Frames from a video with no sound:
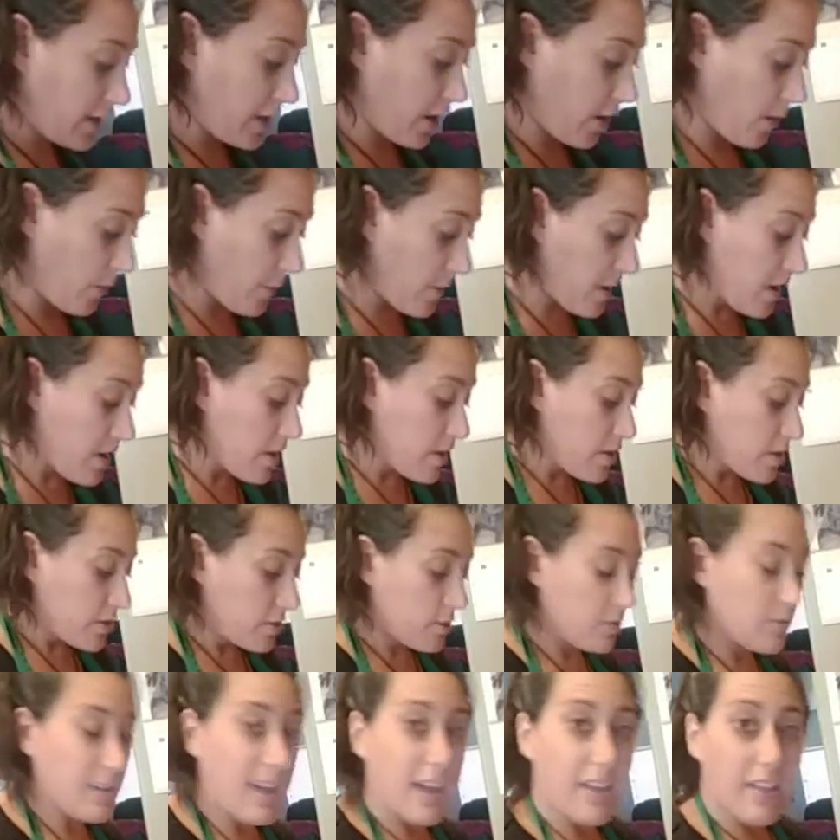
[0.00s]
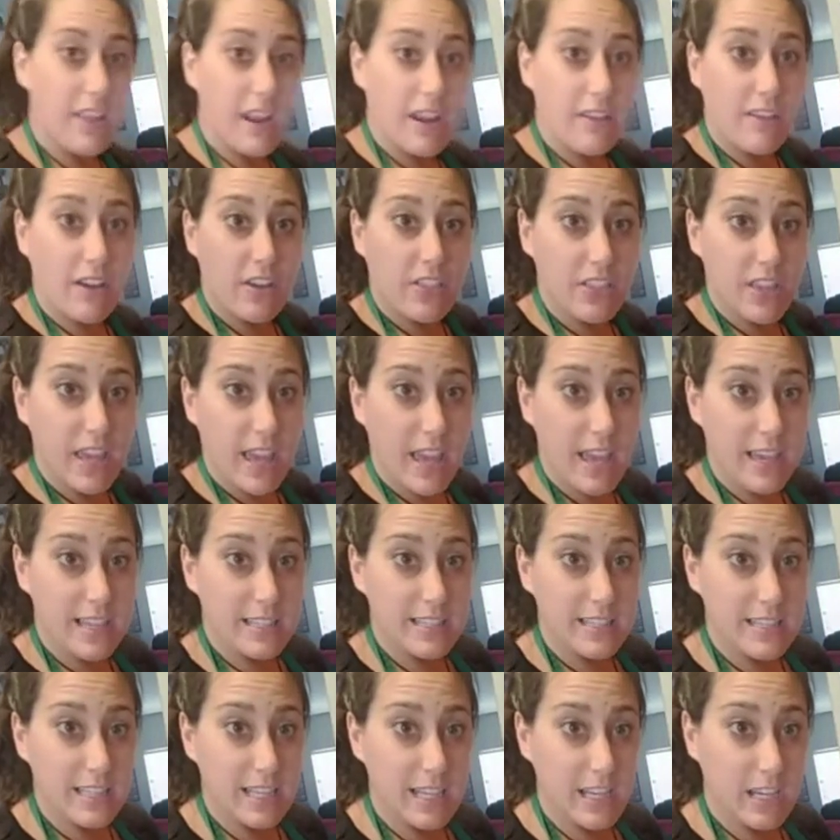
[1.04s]
no. So now that I've got the eggs
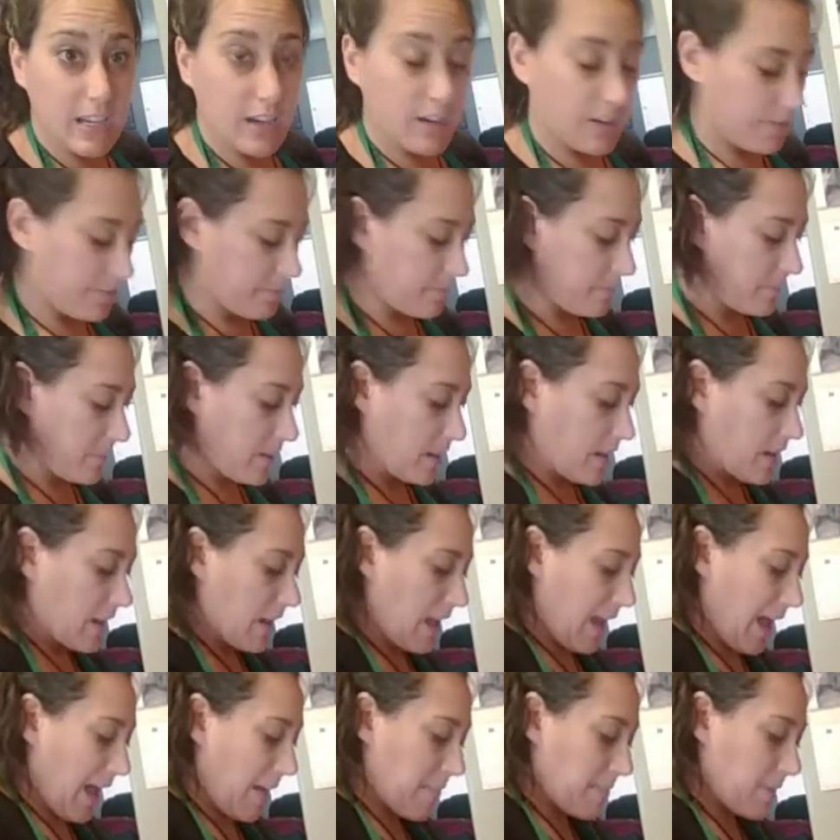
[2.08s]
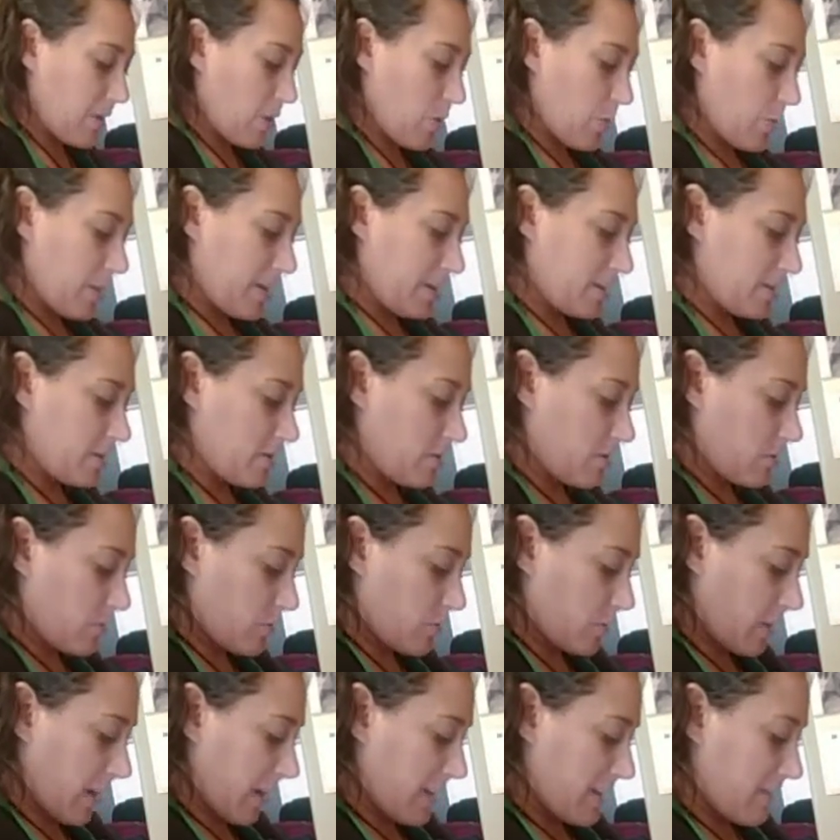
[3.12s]
in here, I'm going
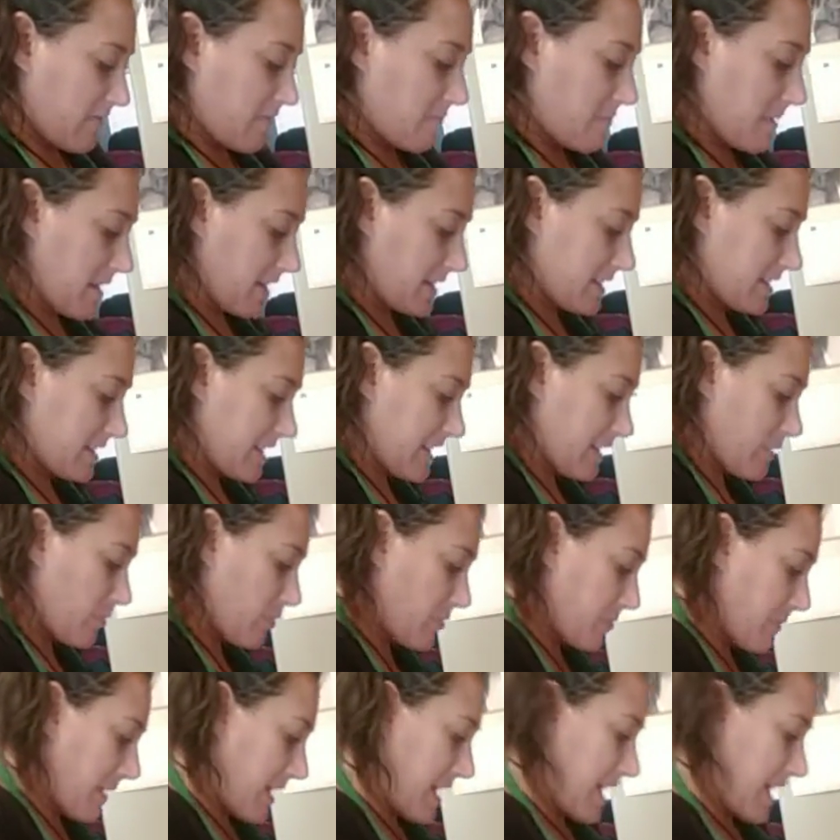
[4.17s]
to kind of mix it in with my